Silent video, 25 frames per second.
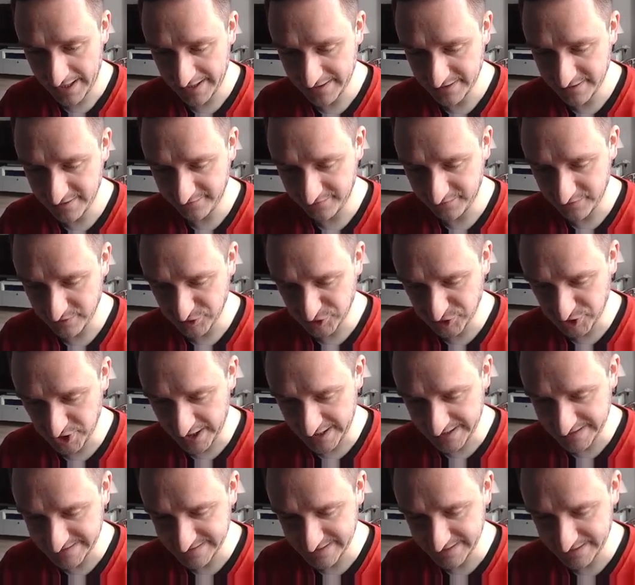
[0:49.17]
different
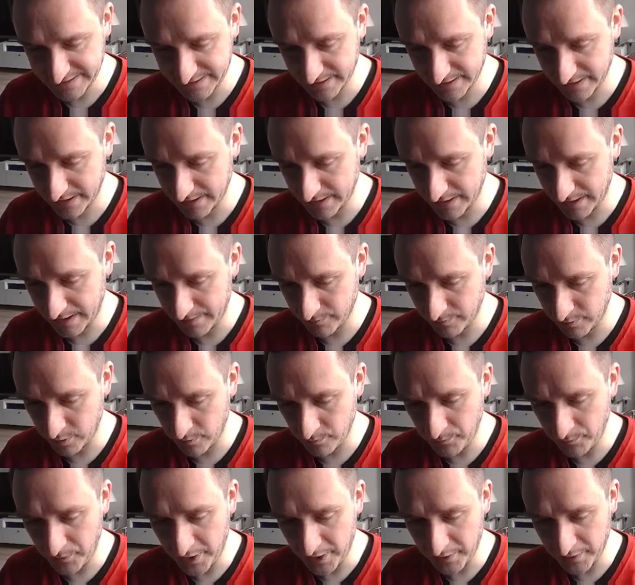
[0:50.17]
chains that I'm
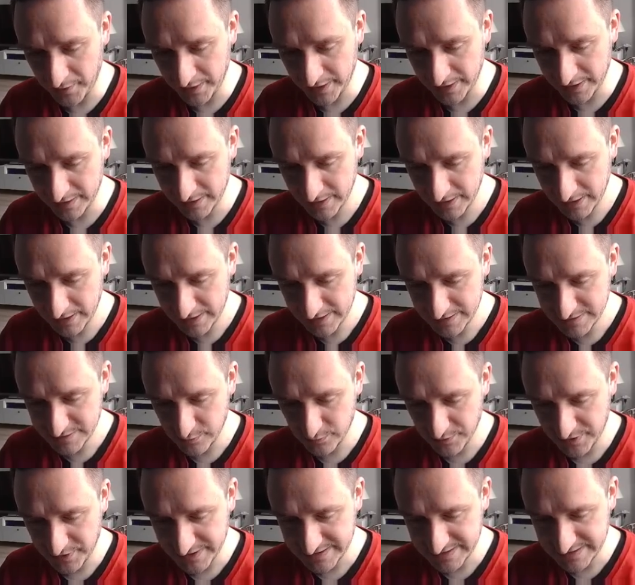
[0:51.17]
comparing. So
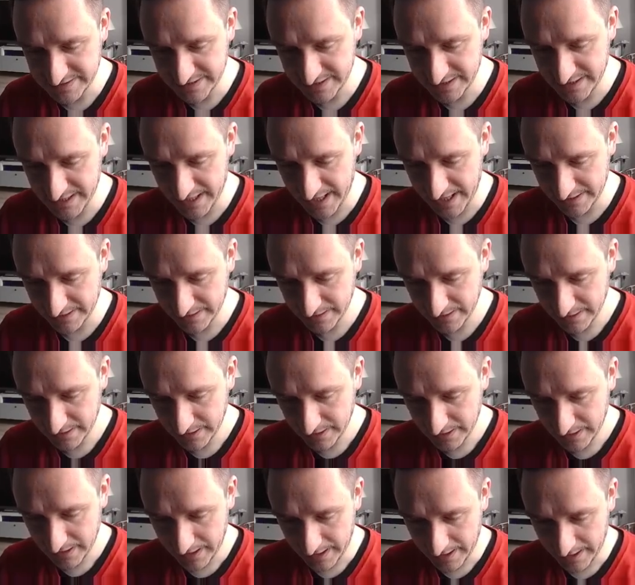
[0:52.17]
you can see that
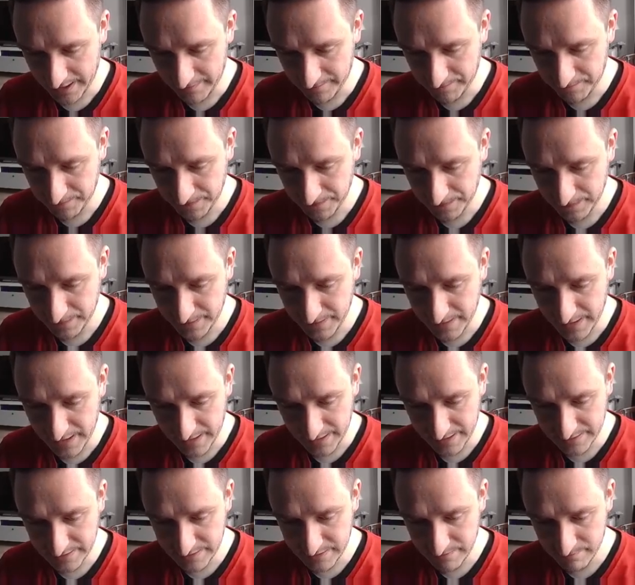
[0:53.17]

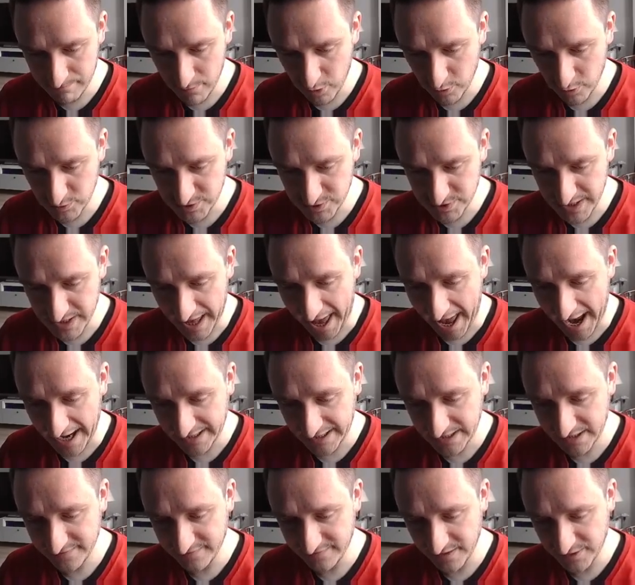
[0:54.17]
the most
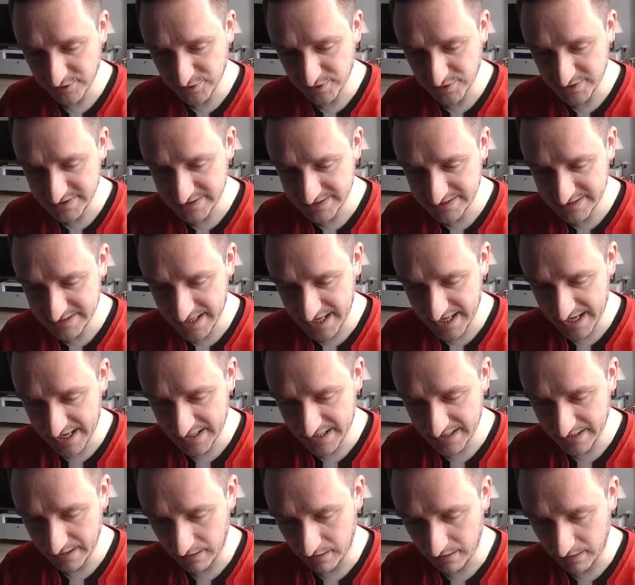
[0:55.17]
active addresses
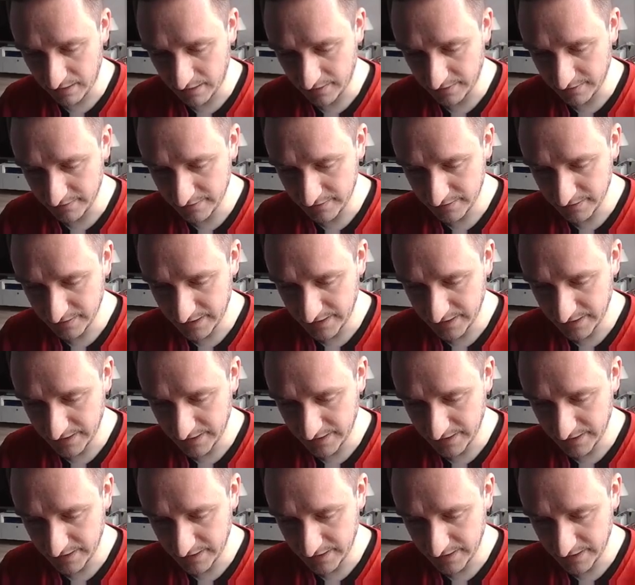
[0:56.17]
daily are